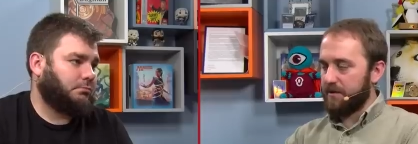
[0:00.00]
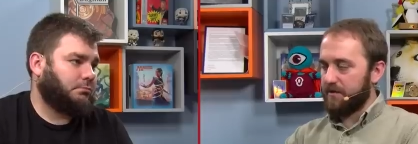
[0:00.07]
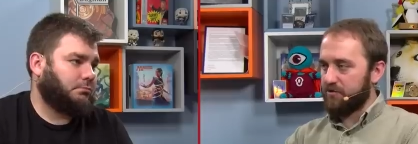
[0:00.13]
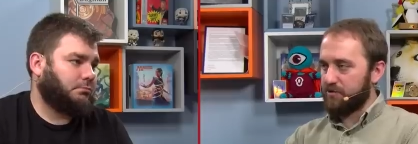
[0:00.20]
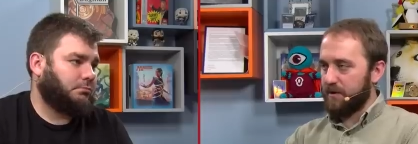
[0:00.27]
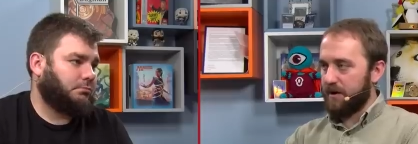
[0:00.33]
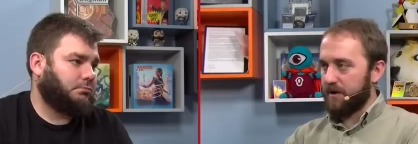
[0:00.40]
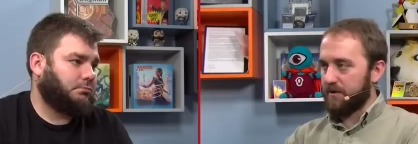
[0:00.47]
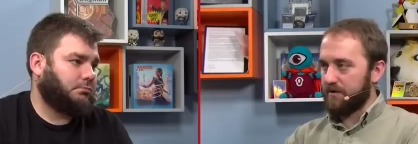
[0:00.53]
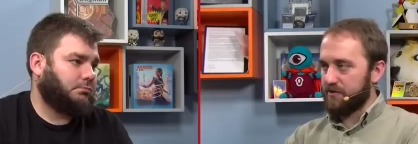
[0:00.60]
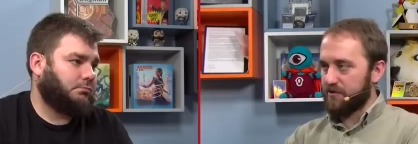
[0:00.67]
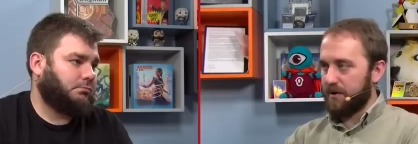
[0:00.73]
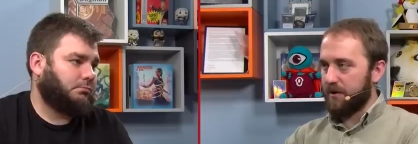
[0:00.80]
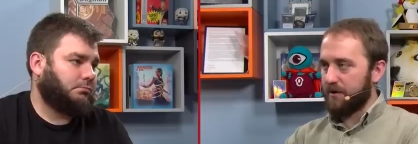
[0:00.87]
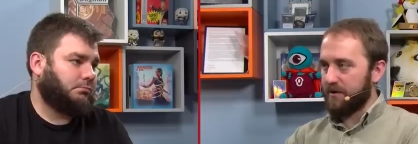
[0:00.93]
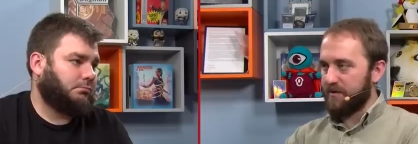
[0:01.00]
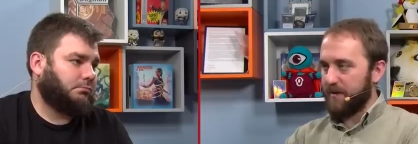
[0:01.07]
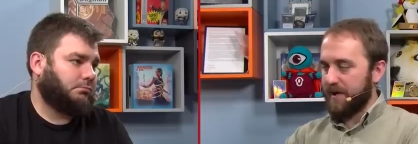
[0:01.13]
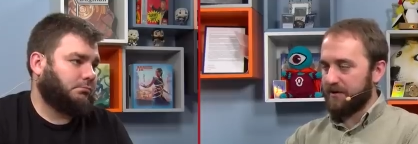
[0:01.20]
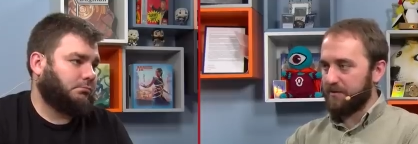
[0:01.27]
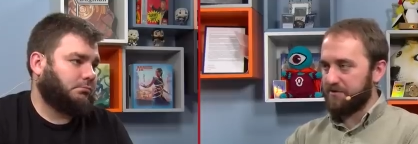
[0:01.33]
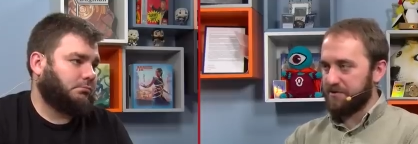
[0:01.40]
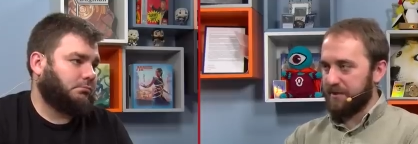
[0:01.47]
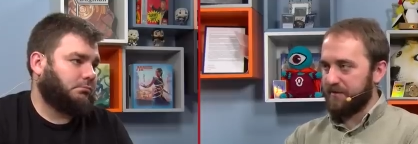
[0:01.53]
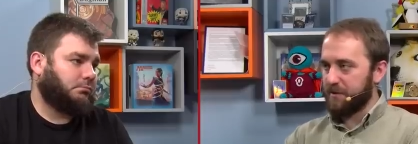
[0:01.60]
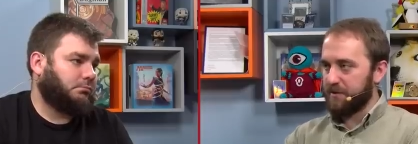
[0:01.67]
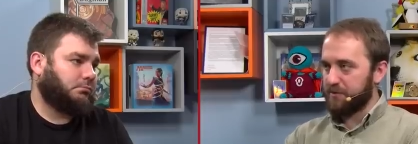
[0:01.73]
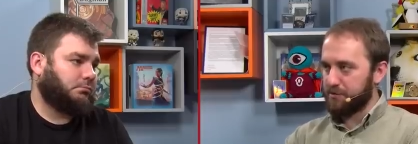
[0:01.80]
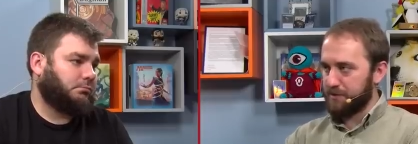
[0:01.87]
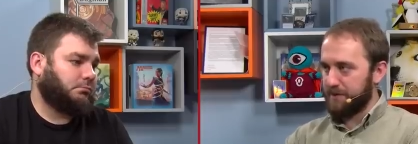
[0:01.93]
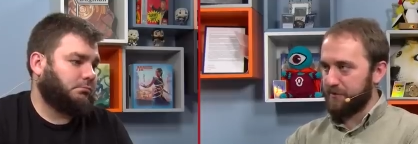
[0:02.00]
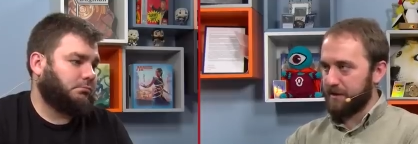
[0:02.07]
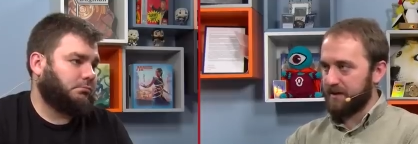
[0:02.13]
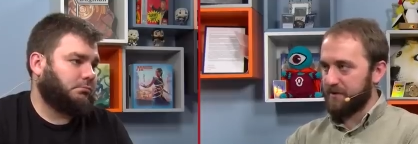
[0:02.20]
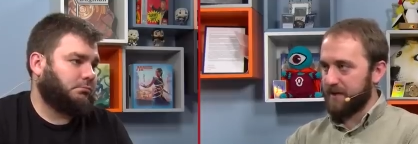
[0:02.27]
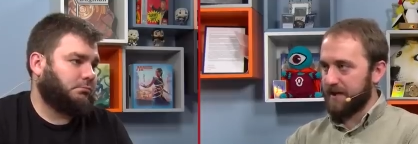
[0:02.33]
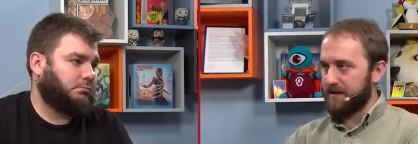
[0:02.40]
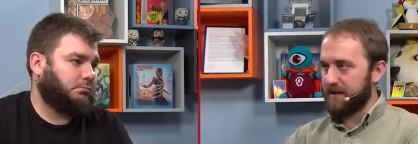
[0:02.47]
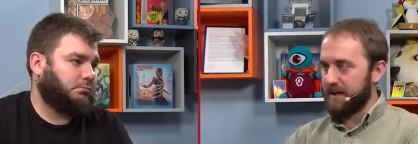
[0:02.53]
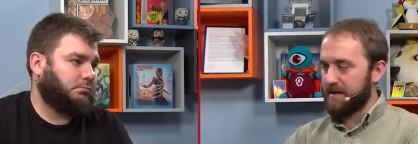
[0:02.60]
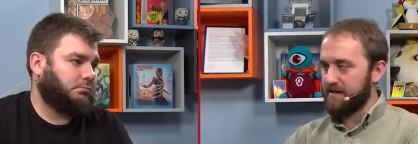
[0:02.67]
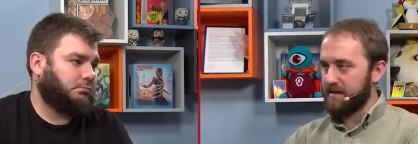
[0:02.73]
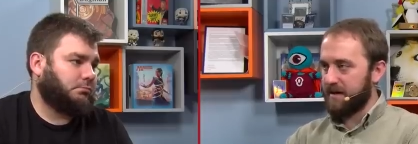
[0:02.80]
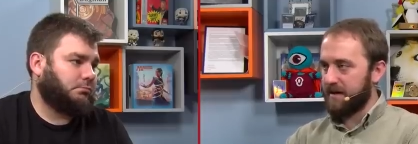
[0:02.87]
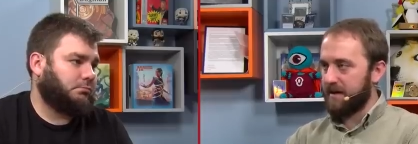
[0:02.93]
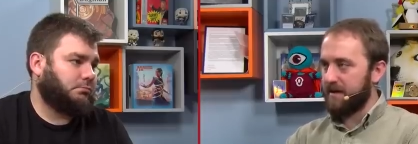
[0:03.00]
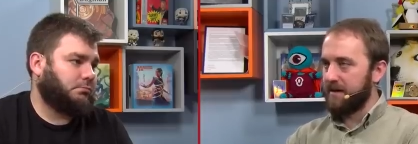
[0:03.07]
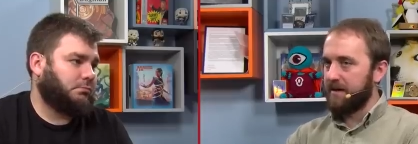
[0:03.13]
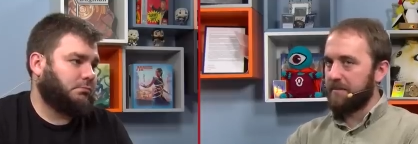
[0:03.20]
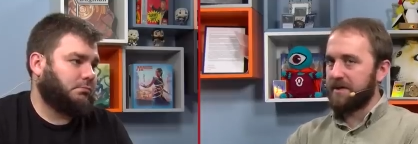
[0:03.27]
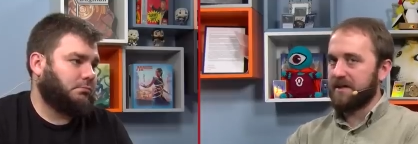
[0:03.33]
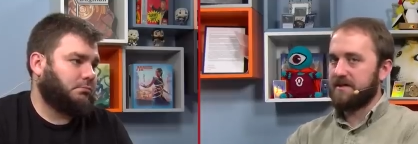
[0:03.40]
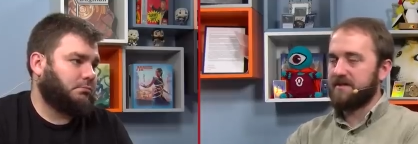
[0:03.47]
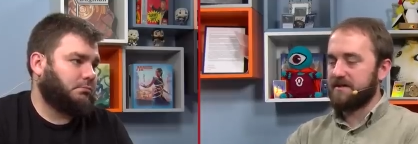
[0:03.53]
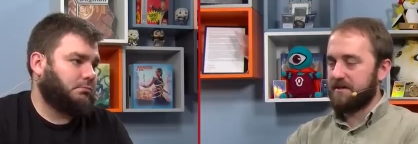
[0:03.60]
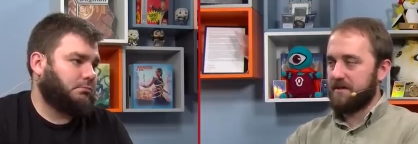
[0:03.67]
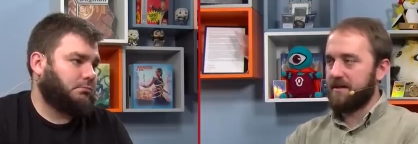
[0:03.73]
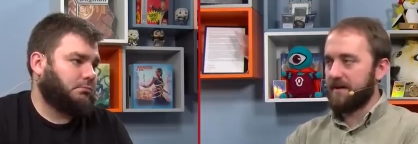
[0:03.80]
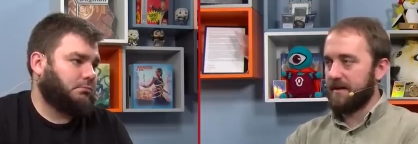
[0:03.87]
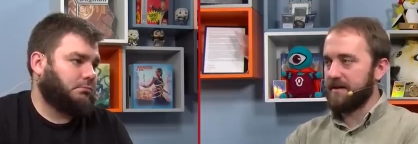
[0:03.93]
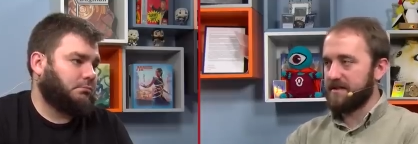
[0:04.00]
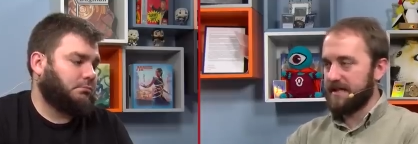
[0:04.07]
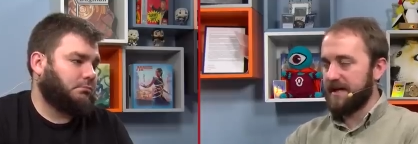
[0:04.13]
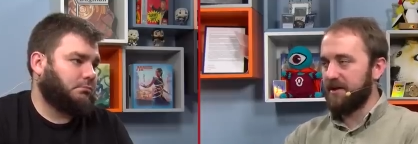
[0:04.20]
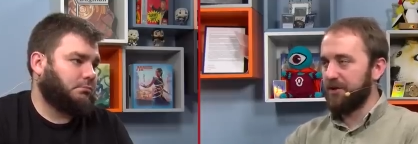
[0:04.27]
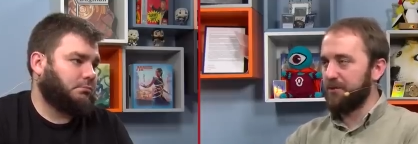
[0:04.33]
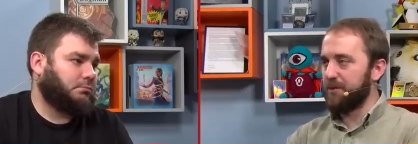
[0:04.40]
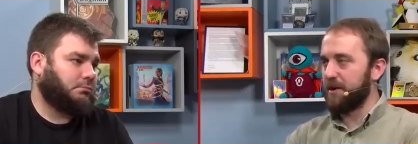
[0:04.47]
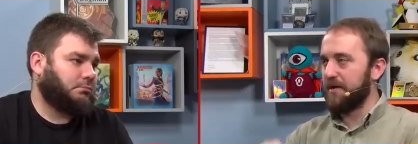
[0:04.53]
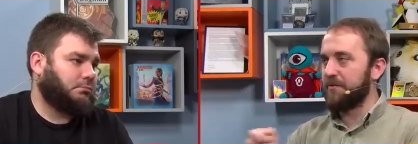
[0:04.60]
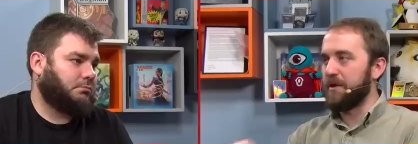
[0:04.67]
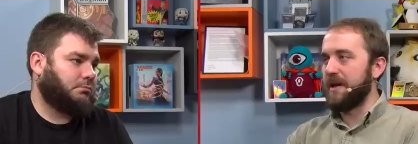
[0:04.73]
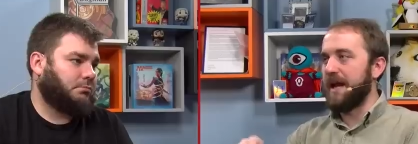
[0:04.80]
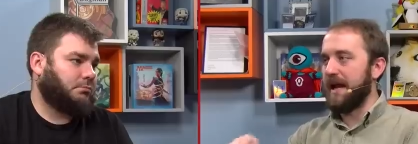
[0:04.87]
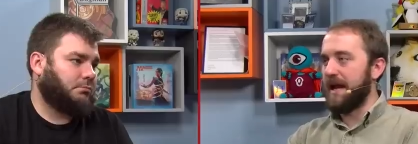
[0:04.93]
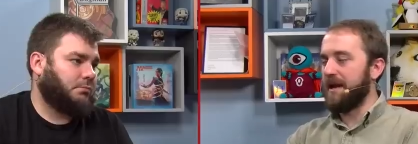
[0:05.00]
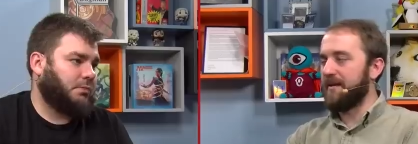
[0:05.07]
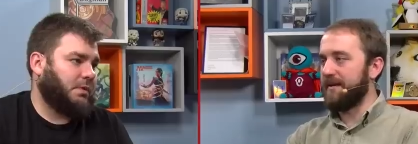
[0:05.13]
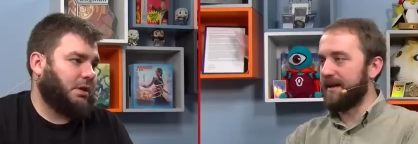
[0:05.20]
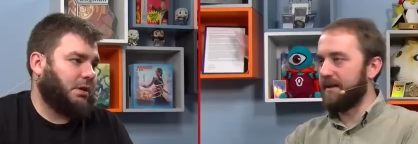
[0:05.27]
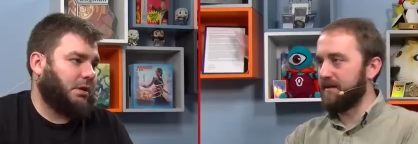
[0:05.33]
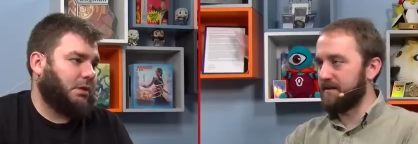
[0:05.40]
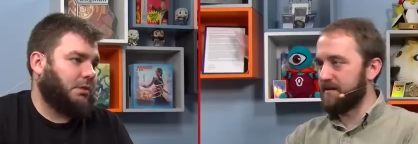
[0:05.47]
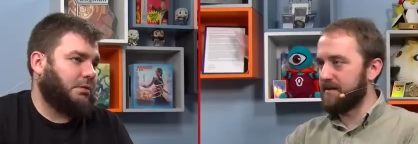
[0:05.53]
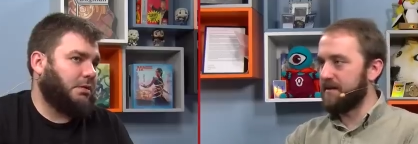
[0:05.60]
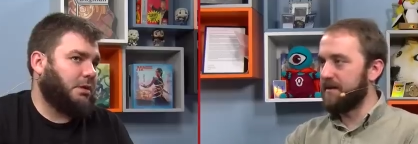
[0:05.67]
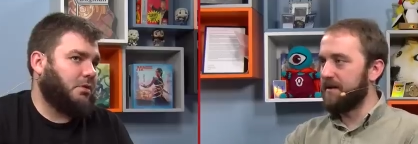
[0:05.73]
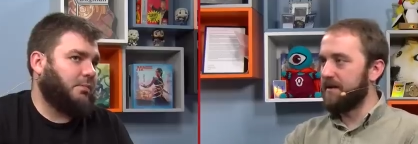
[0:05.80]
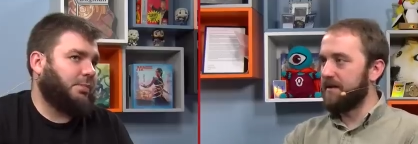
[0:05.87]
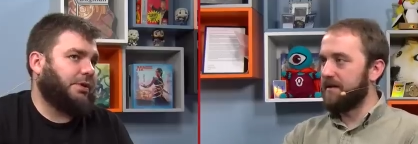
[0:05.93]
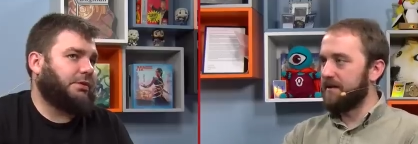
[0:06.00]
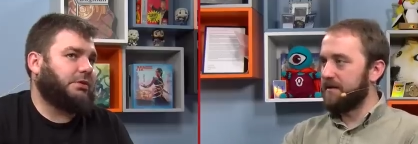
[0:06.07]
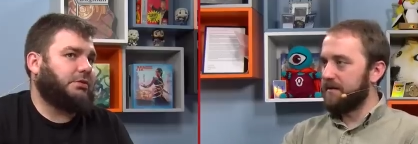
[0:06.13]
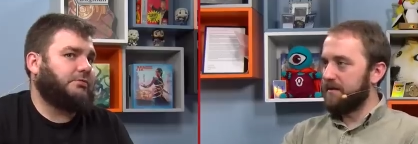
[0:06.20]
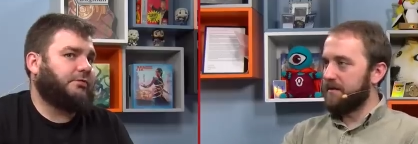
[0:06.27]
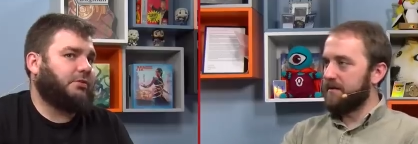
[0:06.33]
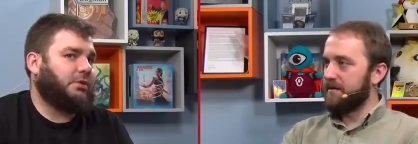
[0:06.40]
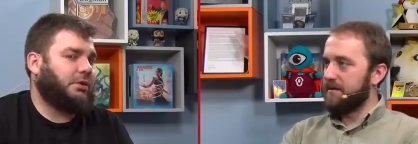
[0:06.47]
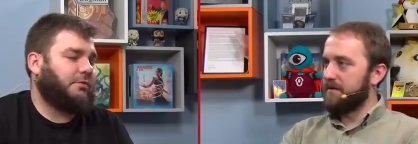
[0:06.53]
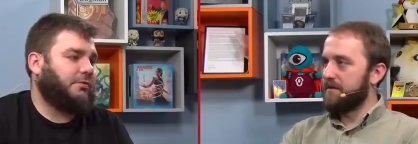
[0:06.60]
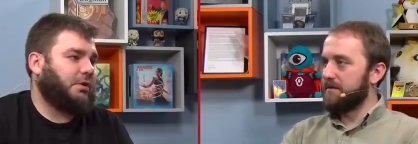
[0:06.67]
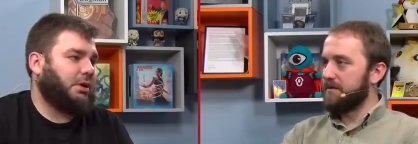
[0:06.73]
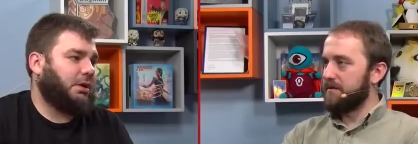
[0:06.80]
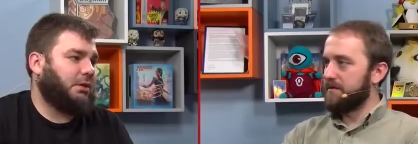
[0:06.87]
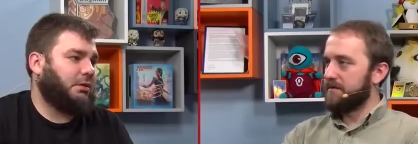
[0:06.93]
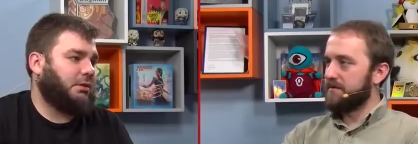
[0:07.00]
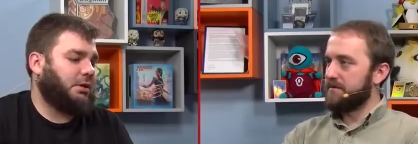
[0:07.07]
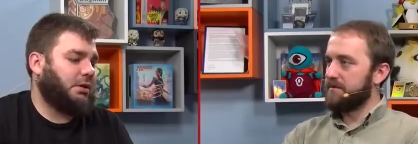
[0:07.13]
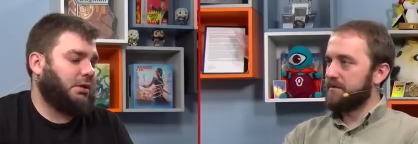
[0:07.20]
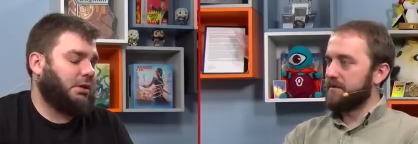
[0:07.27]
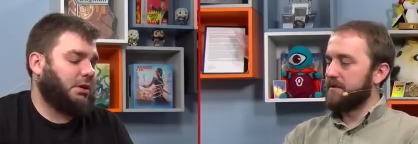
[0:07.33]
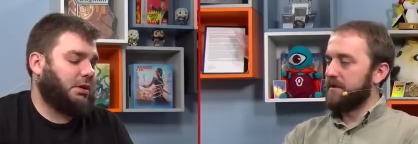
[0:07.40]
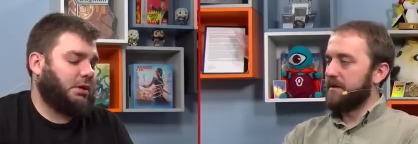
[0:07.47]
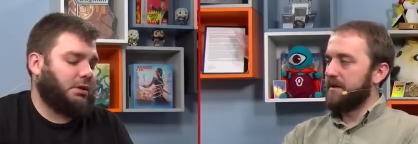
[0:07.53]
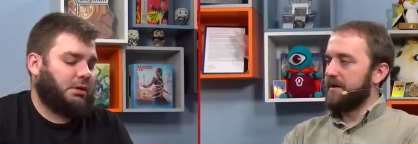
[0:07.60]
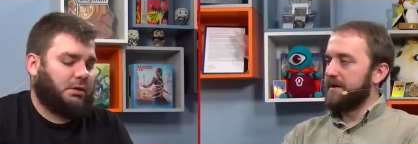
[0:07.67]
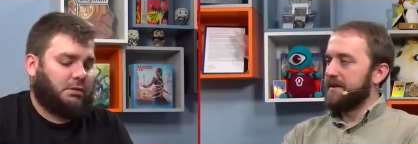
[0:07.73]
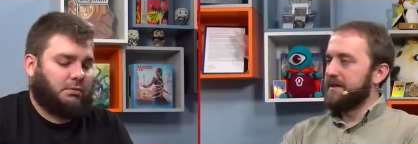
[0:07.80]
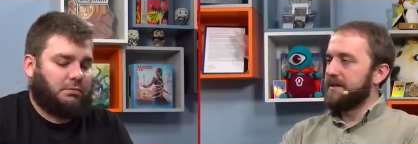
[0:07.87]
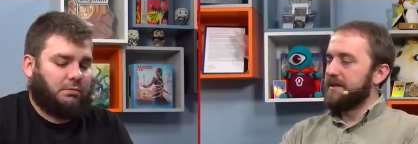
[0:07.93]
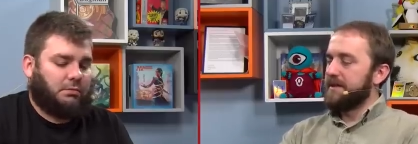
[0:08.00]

Speaker 1: trawler, the trawler gets back the retriever, and the retriever gets back the KCI. But it's still a contained loop. You never net anything else.
Speaker 2: No, but you for, you're forgetting the. Uh,